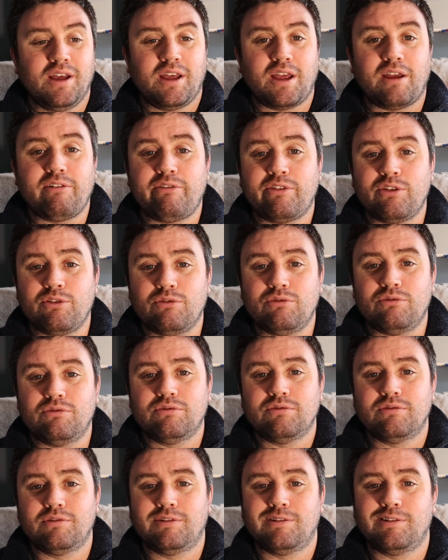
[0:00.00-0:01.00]
If
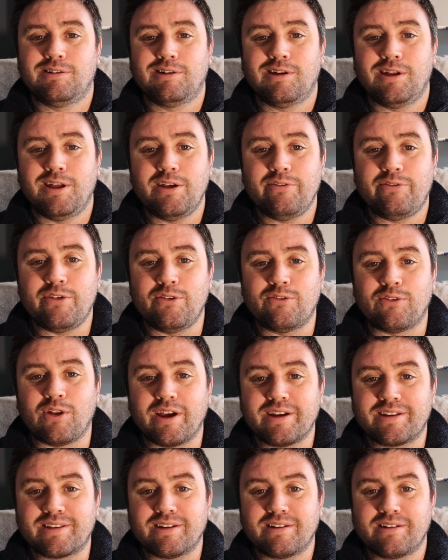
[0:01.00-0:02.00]
you've
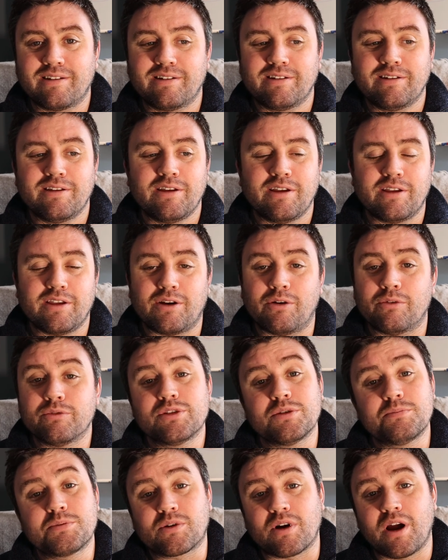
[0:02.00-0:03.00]
liked it, you know,
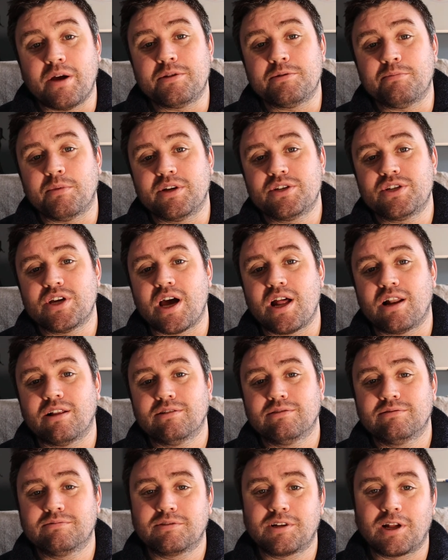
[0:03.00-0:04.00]
subscribe to my
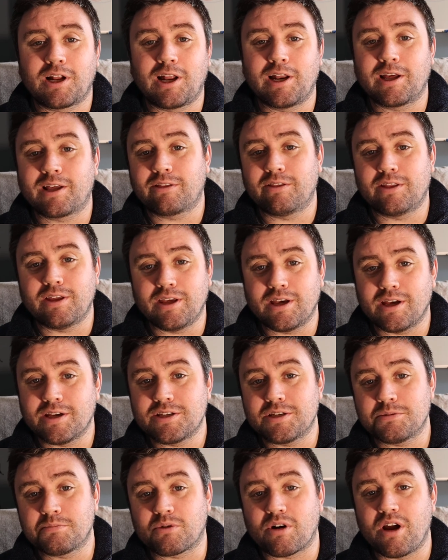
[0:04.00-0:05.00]
channel, click the
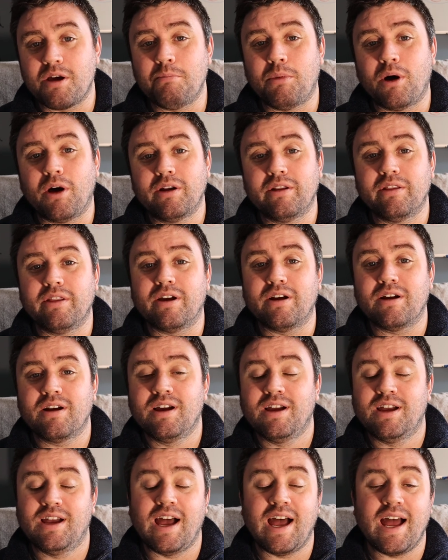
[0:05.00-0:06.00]
subscribe button there,
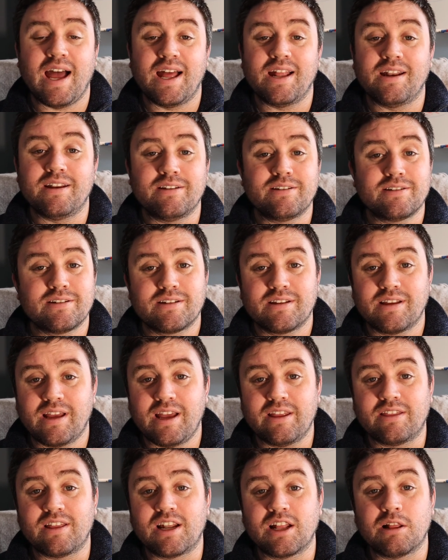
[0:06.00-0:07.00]
and
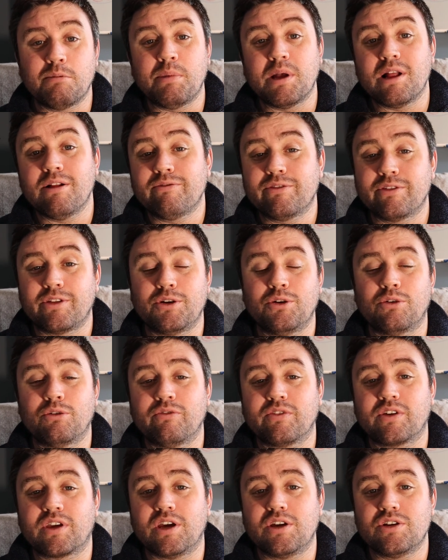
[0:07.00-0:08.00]
hit the little bell for the
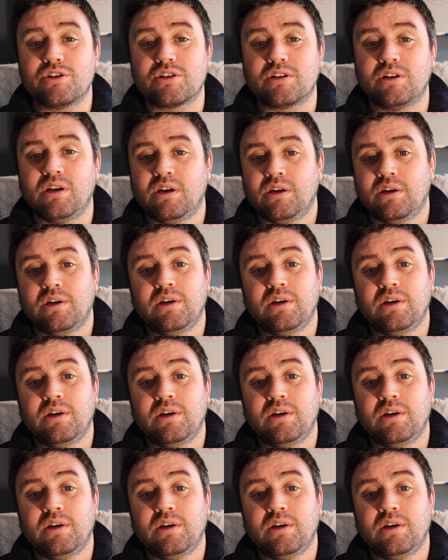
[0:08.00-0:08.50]
notification.